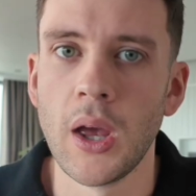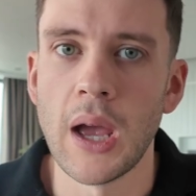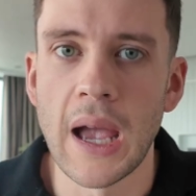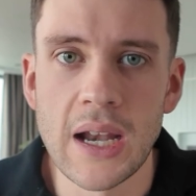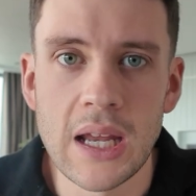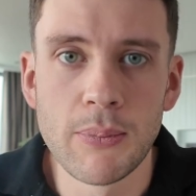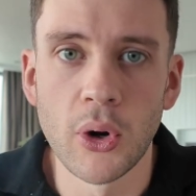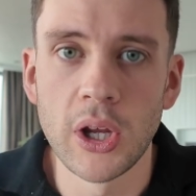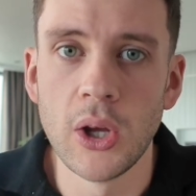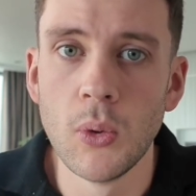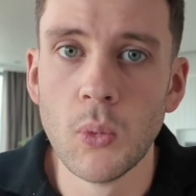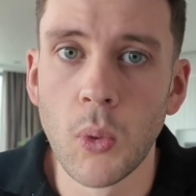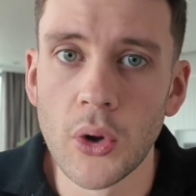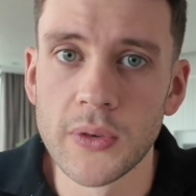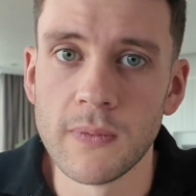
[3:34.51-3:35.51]
Anybody who
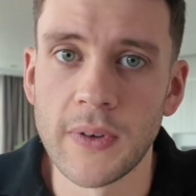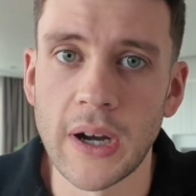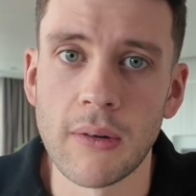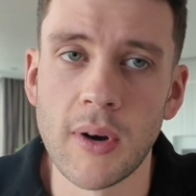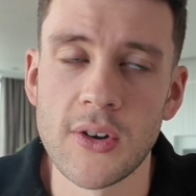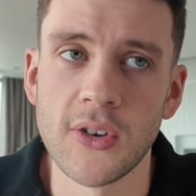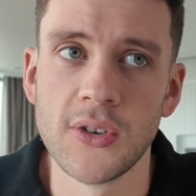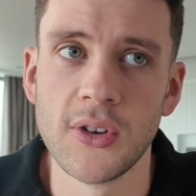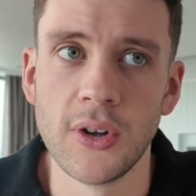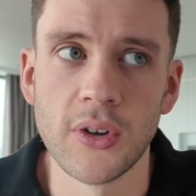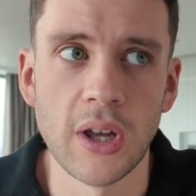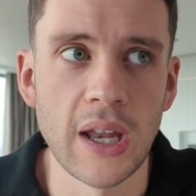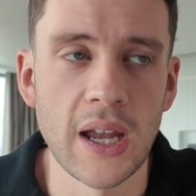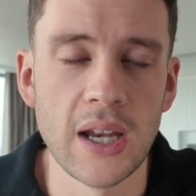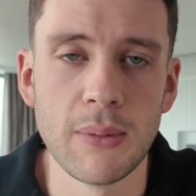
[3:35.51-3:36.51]
wasn't VAT registered
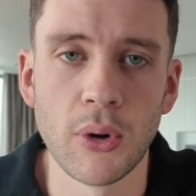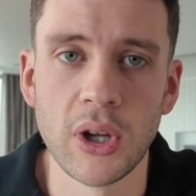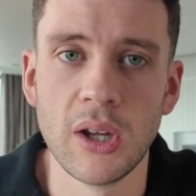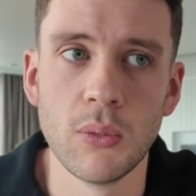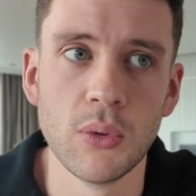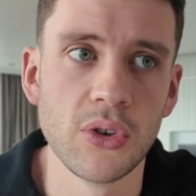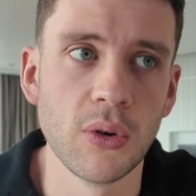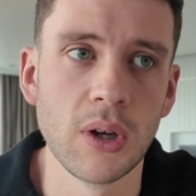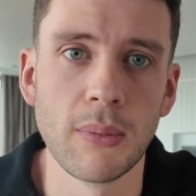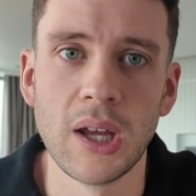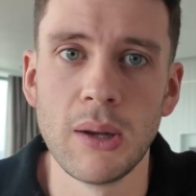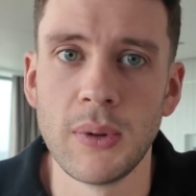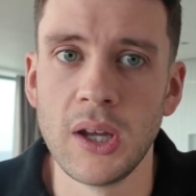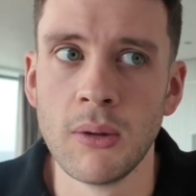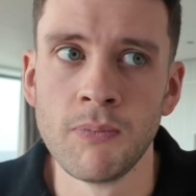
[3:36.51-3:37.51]
and anybody who was doing
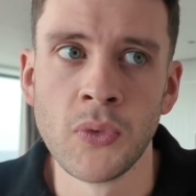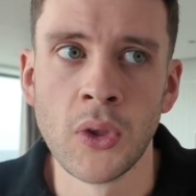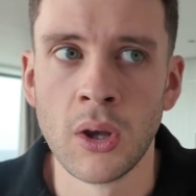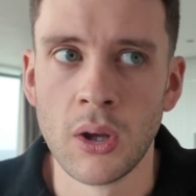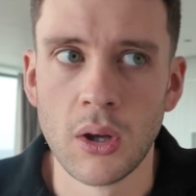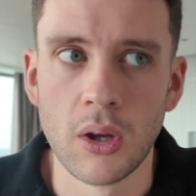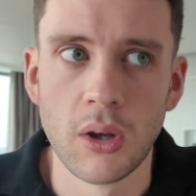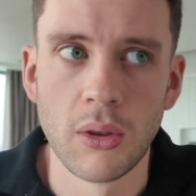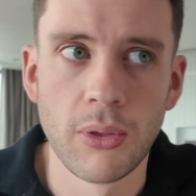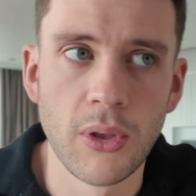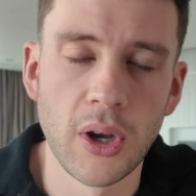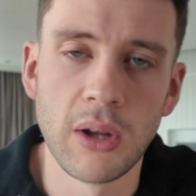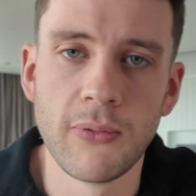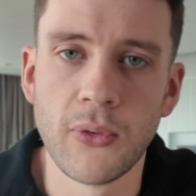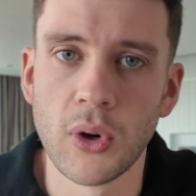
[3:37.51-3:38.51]
maybe
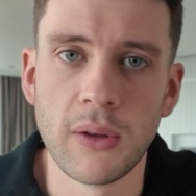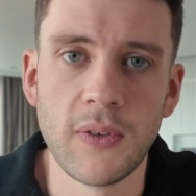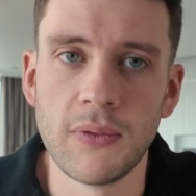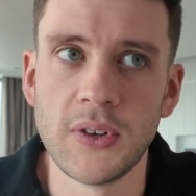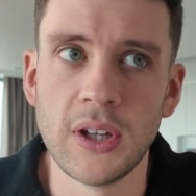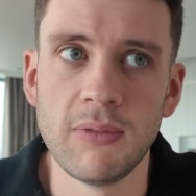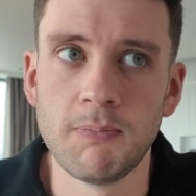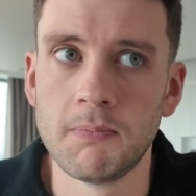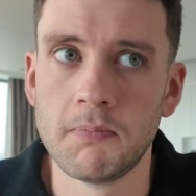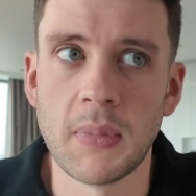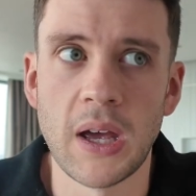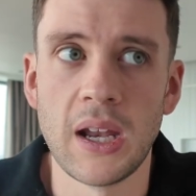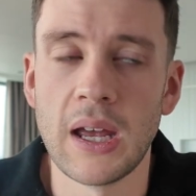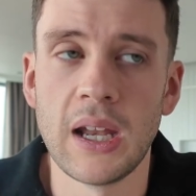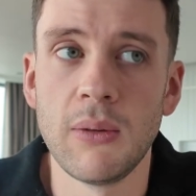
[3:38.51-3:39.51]
30, 40, 50,
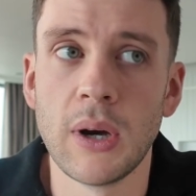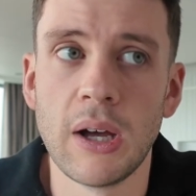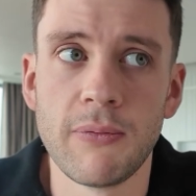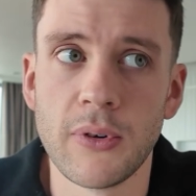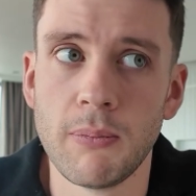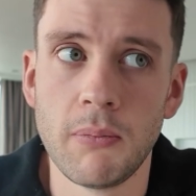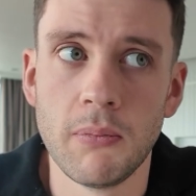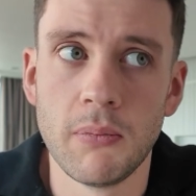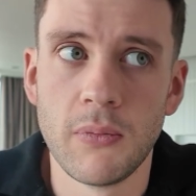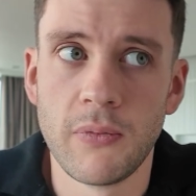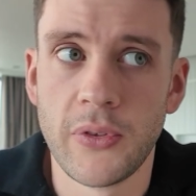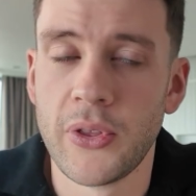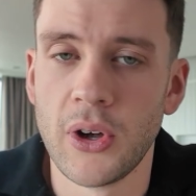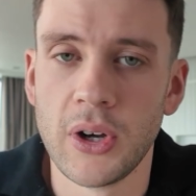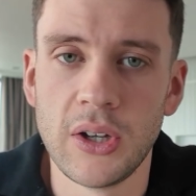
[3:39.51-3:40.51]
anywhere from
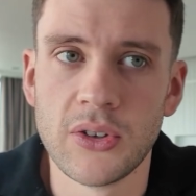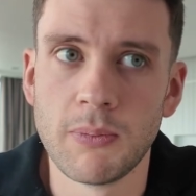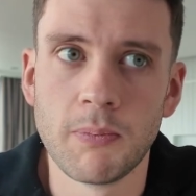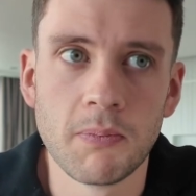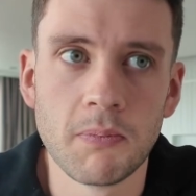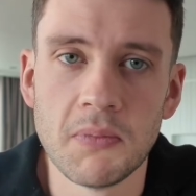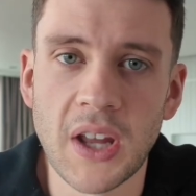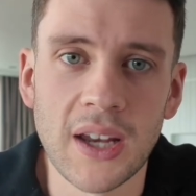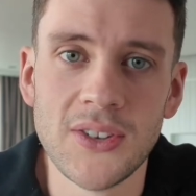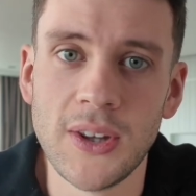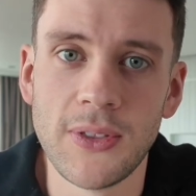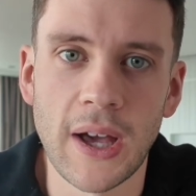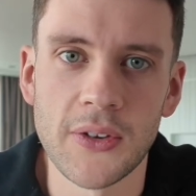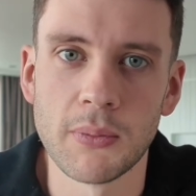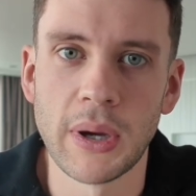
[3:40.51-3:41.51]
30 to
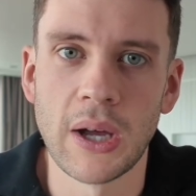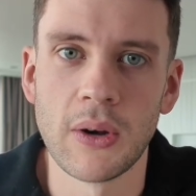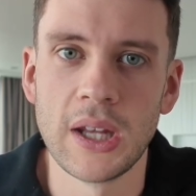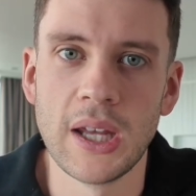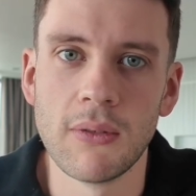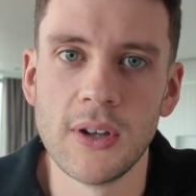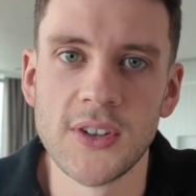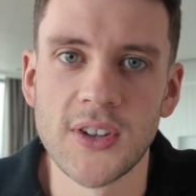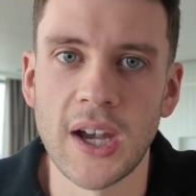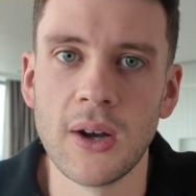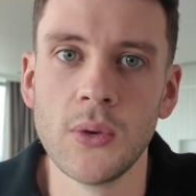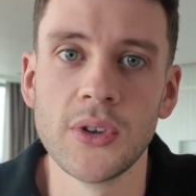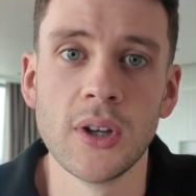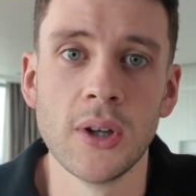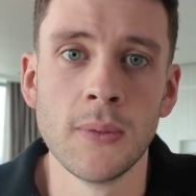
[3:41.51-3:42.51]
90,000 pound a year in
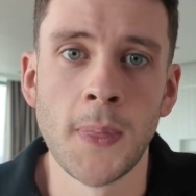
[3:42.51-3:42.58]
sales,